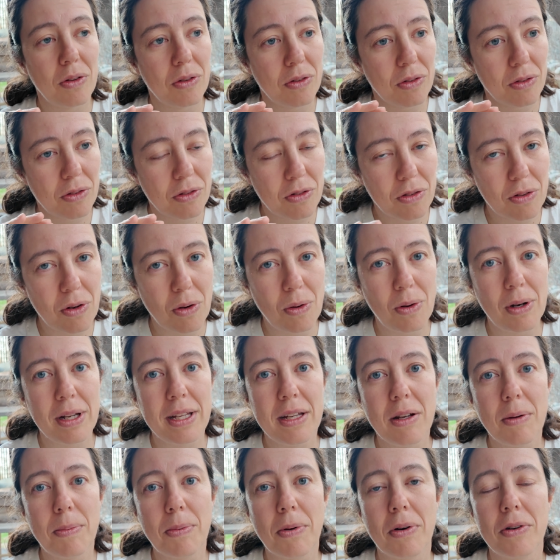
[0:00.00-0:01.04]

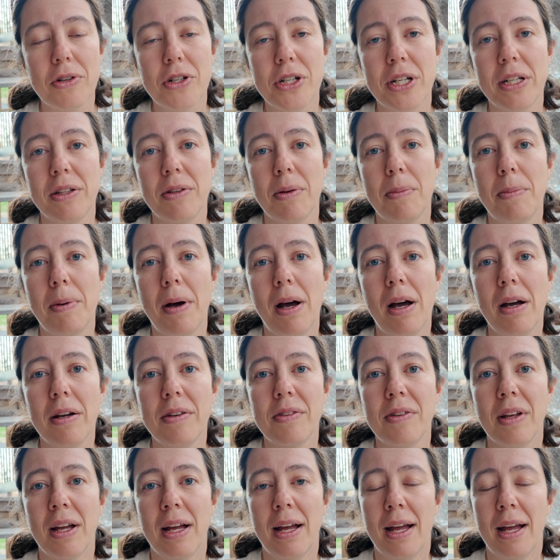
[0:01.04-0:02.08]
Slowly approaching the bugs